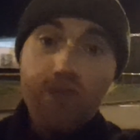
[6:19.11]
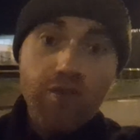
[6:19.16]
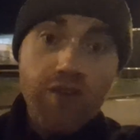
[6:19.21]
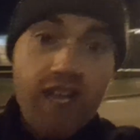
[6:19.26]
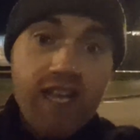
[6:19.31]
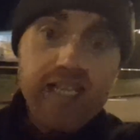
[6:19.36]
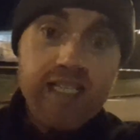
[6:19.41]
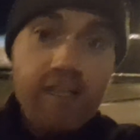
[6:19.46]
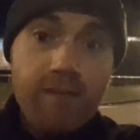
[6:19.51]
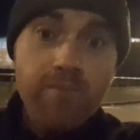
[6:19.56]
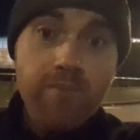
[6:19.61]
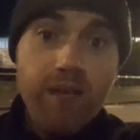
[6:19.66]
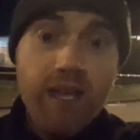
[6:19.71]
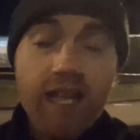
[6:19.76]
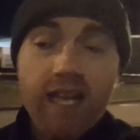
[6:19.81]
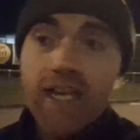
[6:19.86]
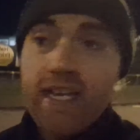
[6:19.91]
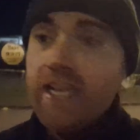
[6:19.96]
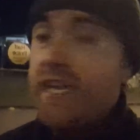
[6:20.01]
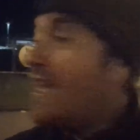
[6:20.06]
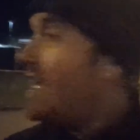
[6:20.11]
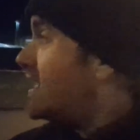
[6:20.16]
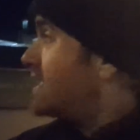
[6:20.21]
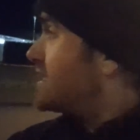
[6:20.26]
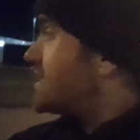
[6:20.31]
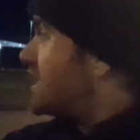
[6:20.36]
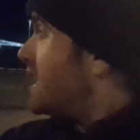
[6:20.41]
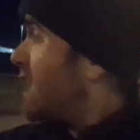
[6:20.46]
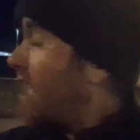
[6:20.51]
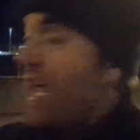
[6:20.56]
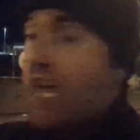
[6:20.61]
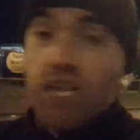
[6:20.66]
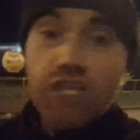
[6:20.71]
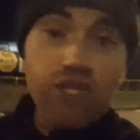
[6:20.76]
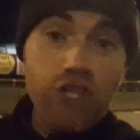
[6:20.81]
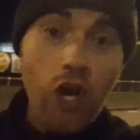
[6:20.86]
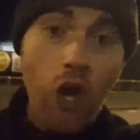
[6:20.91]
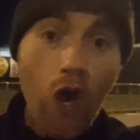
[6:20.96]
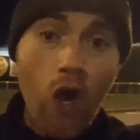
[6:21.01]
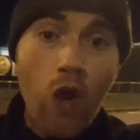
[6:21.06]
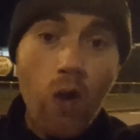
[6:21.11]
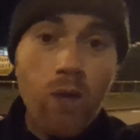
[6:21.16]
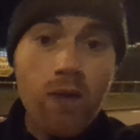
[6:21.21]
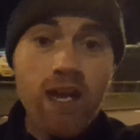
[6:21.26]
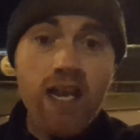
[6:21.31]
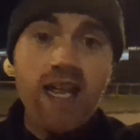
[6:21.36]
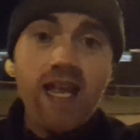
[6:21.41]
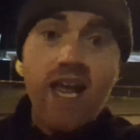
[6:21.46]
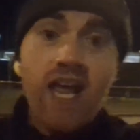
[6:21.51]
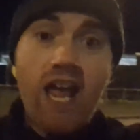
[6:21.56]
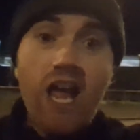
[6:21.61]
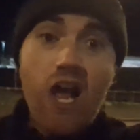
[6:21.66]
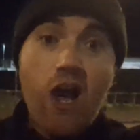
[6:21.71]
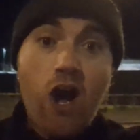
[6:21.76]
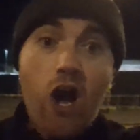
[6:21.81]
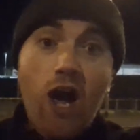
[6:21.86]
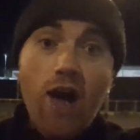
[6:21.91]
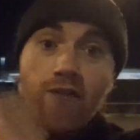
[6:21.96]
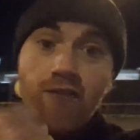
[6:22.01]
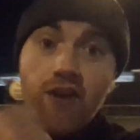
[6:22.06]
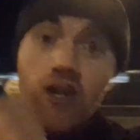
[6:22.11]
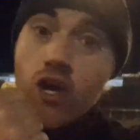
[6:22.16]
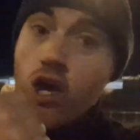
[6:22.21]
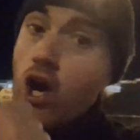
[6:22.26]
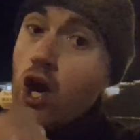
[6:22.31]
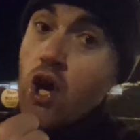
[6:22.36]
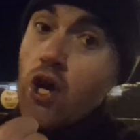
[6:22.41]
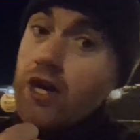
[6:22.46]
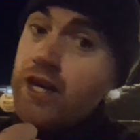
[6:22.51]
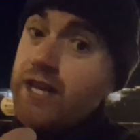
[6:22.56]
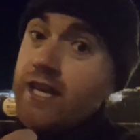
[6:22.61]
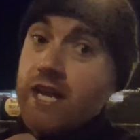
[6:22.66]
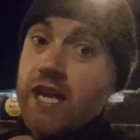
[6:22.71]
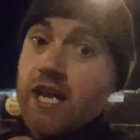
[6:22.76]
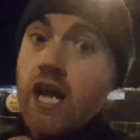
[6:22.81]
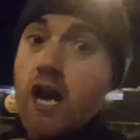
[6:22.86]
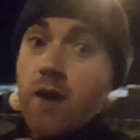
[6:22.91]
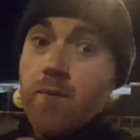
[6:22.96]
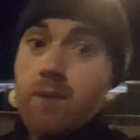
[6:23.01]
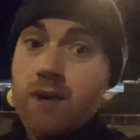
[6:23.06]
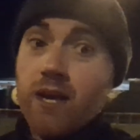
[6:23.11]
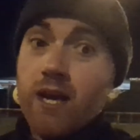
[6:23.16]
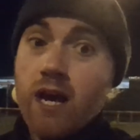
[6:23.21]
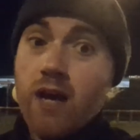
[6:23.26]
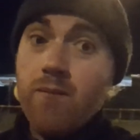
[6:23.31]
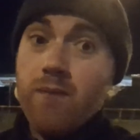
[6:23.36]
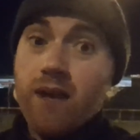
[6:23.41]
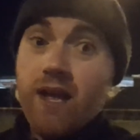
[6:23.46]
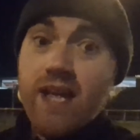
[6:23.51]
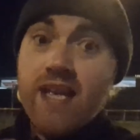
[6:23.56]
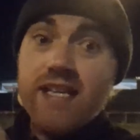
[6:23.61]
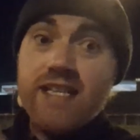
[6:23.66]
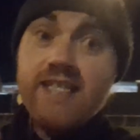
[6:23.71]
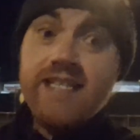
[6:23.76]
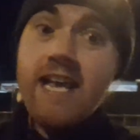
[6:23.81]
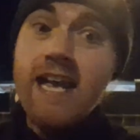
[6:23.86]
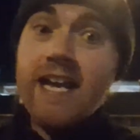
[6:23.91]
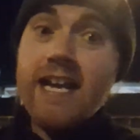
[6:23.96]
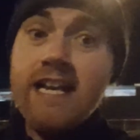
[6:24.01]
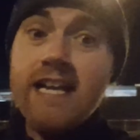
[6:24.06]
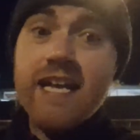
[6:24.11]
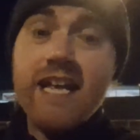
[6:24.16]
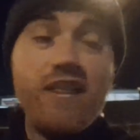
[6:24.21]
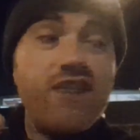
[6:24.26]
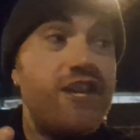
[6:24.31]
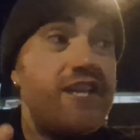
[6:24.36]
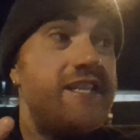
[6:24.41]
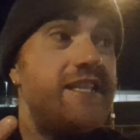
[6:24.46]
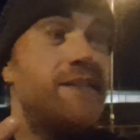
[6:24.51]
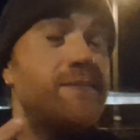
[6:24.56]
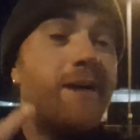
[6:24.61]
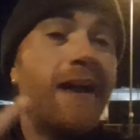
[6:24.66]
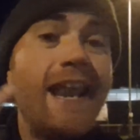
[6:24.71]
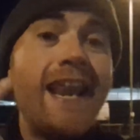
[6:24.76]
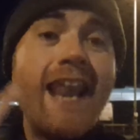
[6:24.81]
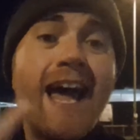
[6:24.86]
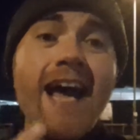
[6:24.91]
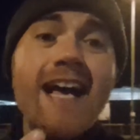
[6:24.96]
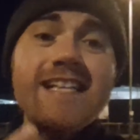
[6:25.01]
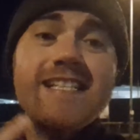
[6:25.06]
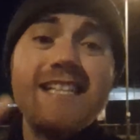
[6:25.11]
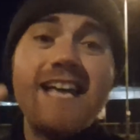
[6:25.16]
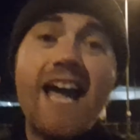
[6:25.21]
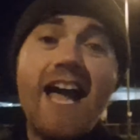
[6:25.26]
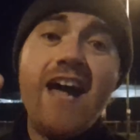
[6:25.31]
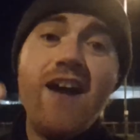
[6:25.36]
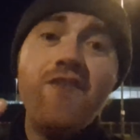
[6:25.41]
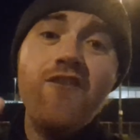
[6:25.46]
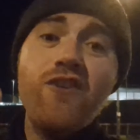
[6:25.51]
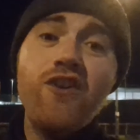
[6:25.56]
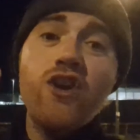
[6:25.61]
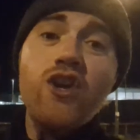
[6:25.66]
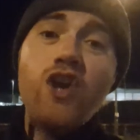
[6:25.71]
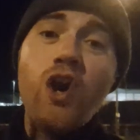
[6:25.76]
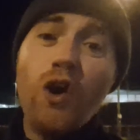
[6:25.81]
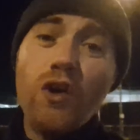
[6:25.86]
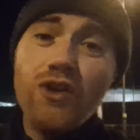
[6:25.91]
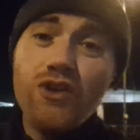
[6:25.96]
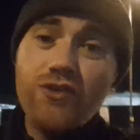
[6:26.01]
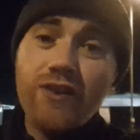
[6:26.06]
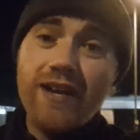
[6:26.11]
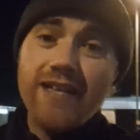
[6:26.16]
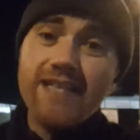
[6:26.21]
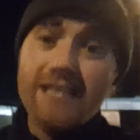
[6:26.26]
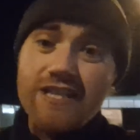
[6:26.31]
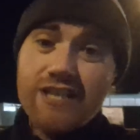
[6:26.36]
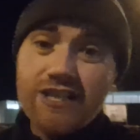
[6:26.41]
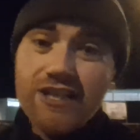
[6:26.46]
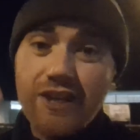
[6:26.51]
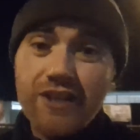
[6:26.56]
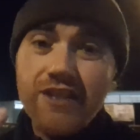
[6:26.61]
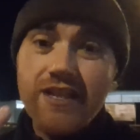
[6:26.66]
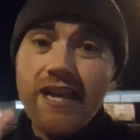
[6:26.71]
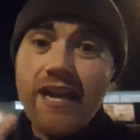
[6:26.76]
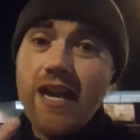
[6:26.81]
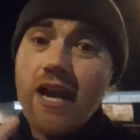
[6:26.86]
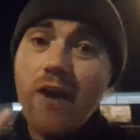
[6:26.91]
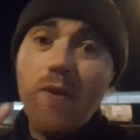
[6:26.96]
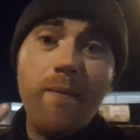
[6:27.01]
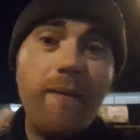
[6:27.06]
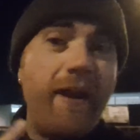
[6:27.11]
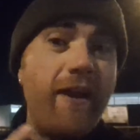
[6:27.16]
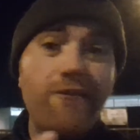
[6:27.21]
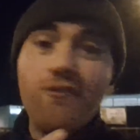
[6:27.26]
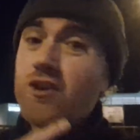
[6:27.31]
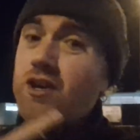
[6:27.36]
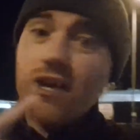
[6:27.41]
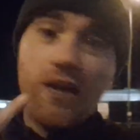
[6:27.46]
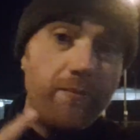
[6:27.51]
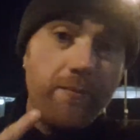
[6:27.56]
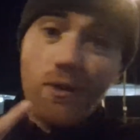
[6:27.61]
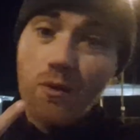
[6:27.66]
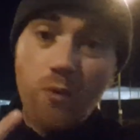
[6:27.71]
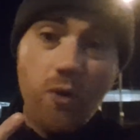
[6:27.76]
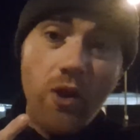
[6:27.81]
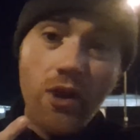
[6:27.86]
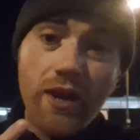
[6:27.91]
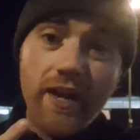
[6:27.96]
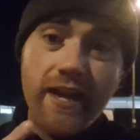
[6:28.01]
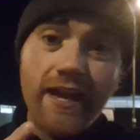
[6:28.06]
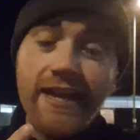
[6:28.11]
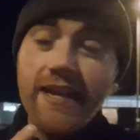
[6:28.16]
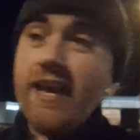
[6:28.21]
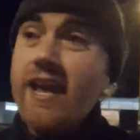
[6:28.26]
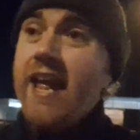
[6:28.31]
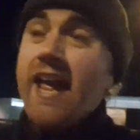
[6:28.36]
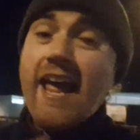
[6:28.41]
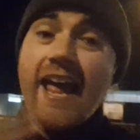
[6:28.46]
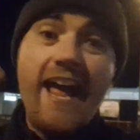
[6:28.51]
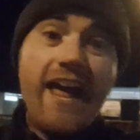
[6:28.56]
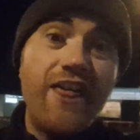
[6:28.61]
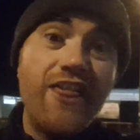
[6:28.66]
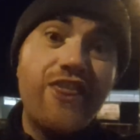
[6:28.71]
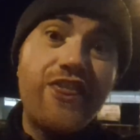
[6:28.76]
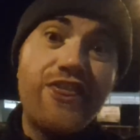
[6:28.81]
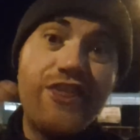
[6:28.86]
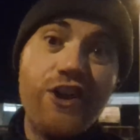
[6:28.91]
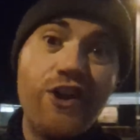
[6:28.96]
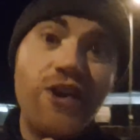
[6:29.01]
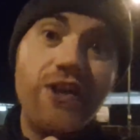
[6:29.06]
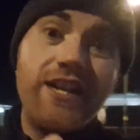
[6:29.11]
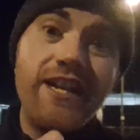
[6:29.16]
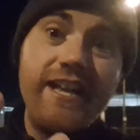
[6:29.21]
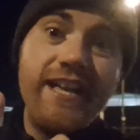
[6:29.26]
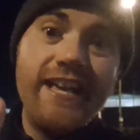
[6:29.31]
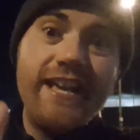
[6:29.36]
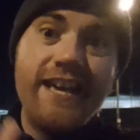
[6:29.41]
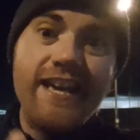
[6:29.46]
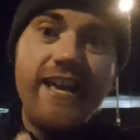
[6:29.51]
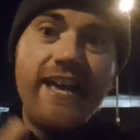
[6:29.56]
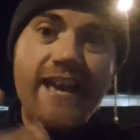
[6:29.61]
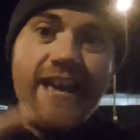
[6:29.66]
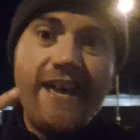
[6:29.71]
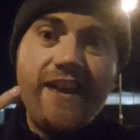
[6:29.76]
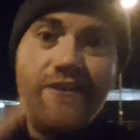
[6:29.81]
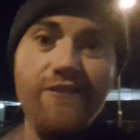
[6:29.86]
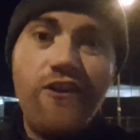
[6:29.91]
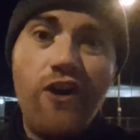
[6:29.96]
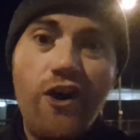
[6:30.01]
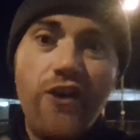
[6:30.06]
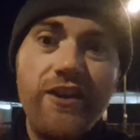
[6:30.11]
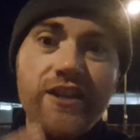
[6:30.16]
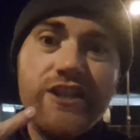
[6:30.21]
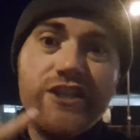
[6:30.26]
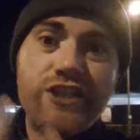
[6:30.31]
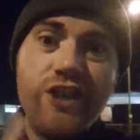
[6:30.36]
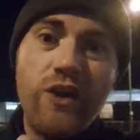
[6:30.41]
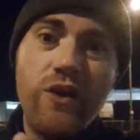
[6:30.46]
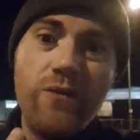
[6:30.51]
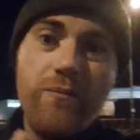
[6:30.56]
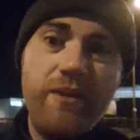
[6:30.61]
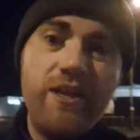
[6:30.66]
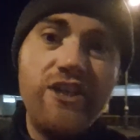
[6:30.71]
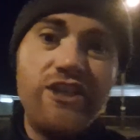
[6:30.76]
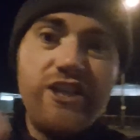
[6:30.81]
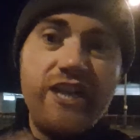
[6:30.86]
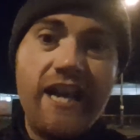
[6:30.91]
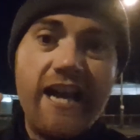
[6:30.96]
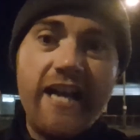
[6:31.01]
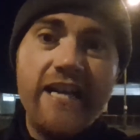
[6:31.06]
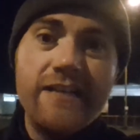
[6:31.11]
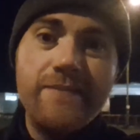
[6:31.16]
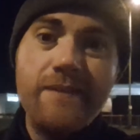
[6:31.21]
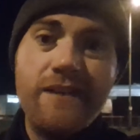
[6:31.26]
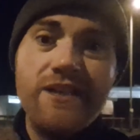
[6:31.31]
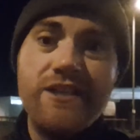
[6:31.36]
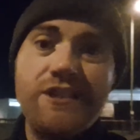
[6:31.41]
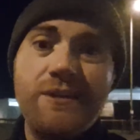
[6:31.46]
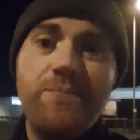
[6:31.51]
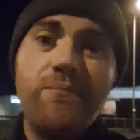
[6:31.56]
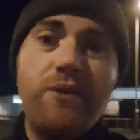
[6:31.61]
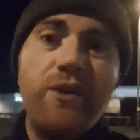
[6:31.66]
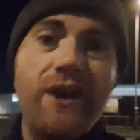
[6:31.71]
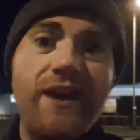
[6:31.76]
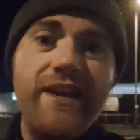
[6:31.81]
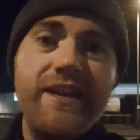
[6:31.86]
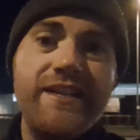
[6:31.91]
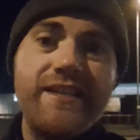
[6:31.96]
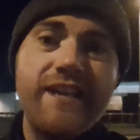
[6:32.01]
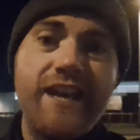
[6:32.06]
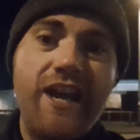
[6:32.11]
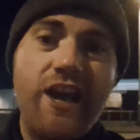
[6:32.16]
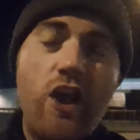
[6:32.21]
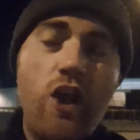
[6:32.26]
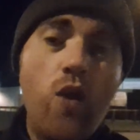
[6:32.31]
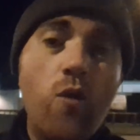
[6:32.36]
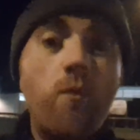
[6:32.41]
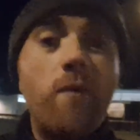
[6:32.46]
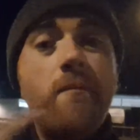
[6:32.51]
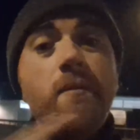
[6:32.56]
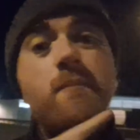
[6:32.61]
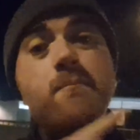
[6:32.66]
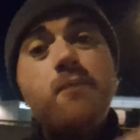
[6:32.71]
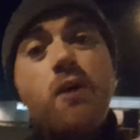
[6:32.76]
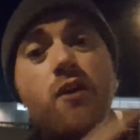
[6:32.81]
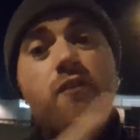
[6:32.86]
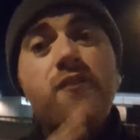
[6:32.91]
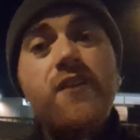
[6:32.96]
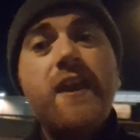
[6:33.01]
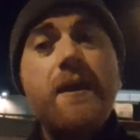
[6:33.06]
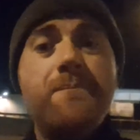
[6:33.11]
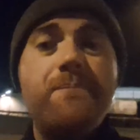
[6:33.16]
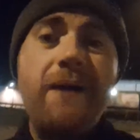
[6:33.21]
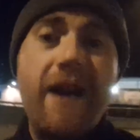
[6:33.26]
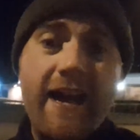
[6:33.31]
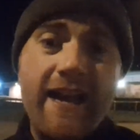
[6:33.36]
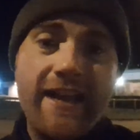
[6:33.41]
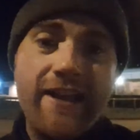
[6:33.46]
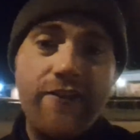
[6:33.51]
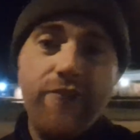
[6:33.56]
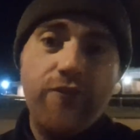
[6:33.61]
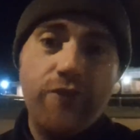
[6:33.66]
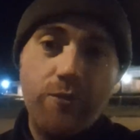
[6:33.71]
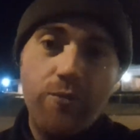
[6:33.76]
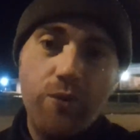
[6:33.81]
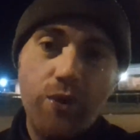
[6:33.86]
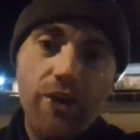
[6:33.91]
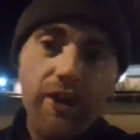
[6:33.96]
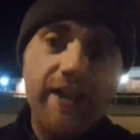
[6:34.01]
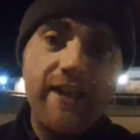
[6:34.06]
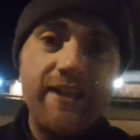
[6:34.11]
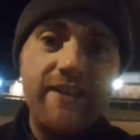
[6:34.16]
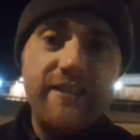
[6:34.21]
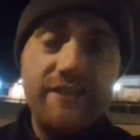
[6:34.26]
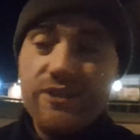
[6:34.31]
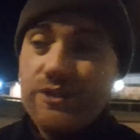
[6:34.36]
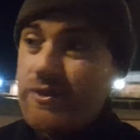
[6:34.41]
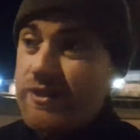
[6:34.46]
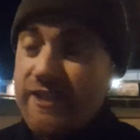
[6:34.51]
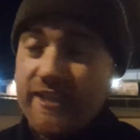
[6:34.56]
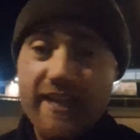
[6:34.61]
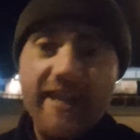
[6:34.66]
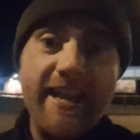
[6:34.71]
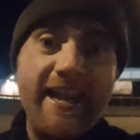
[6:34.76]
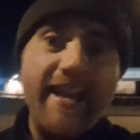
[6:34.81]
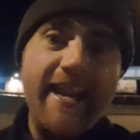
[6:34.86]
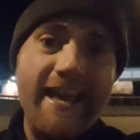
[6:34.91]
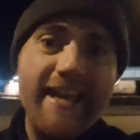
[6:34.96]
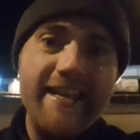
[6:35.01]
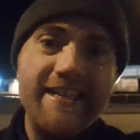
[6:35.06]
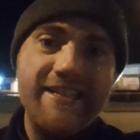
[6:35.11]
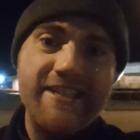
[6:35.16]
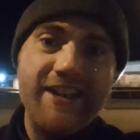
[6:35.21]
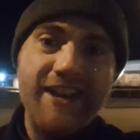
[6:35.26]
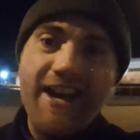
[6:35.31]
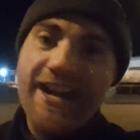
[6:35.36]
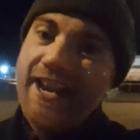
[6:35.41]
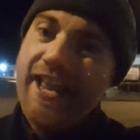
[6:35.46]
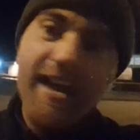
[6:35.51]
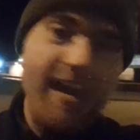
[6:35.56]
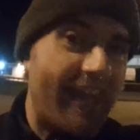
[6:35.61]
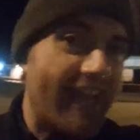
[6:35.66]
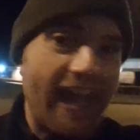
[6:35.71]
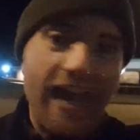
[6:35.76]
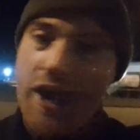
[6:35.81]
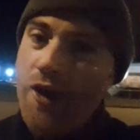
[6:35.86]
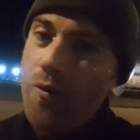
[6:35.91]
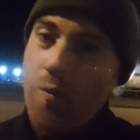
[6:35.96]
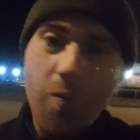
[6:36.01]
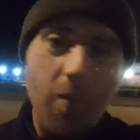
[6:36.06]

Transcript: reason being is not only have I got a holiday coming up, secondly, this is my last ever contracted Sunday I'm ever going to be working. And thirdly, Yvonne has told me she has me a surprise when we both get back from work to see later. And I can't